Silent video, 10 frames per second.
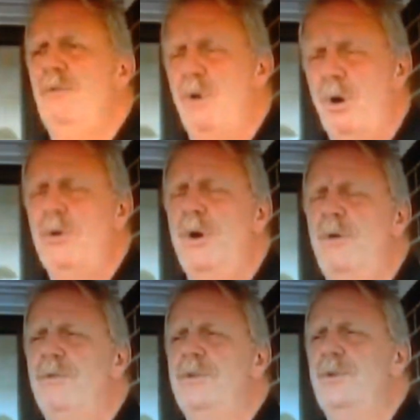
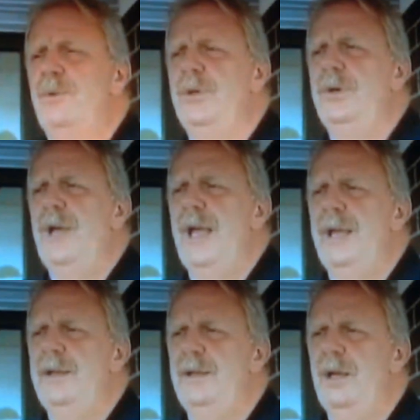
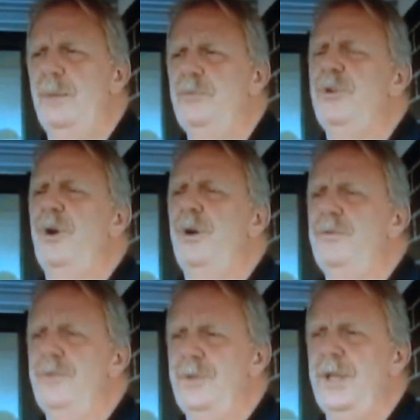and observed
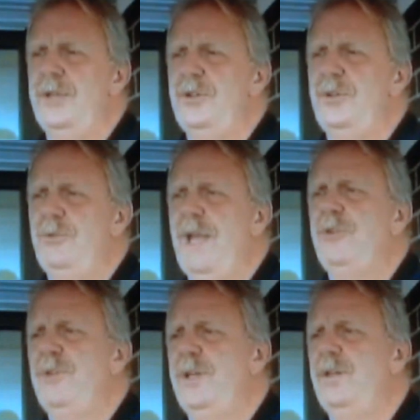that she was
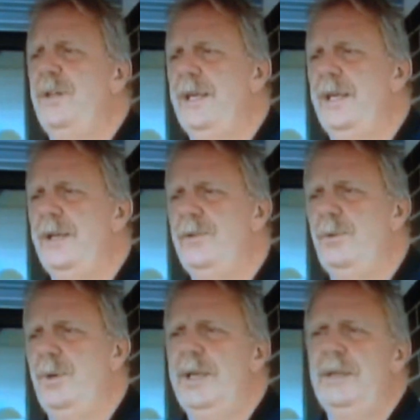actually clinging to
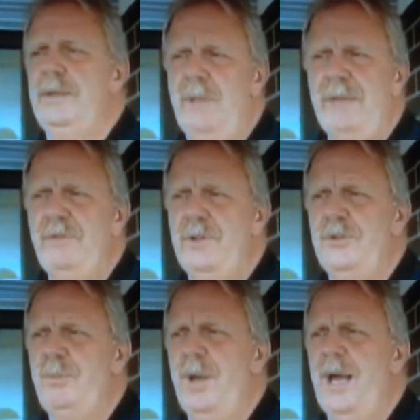a lifeless
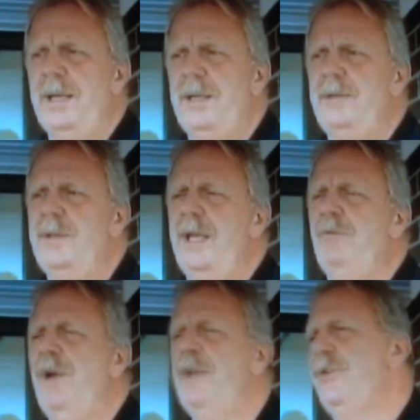body. They
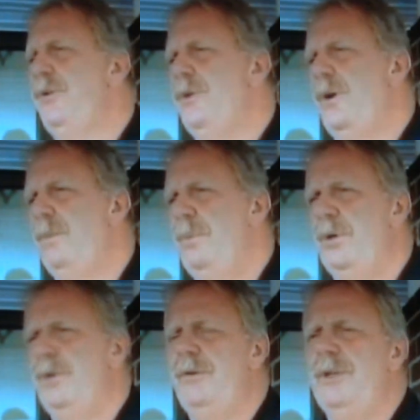rescued her, put
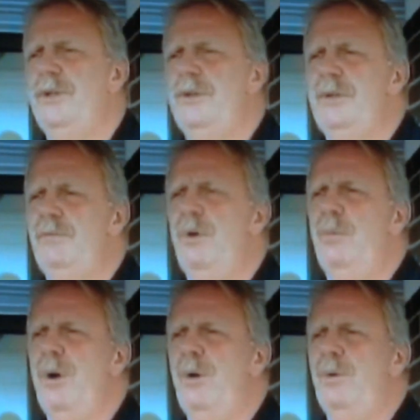her in a
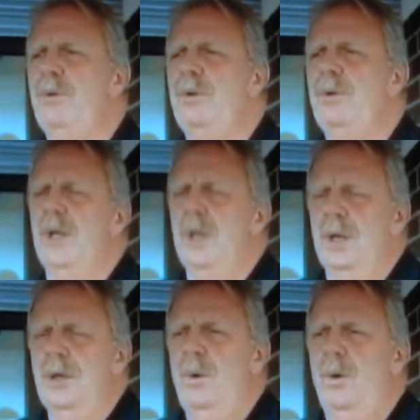rowboat,
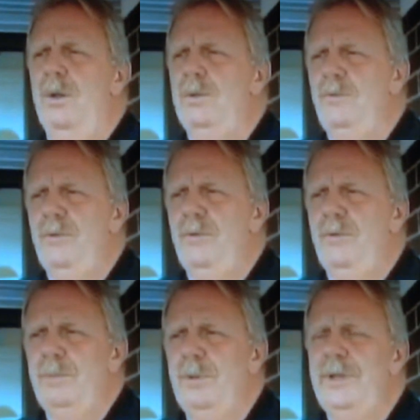called
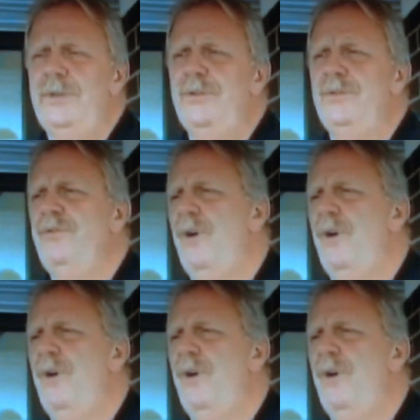for police and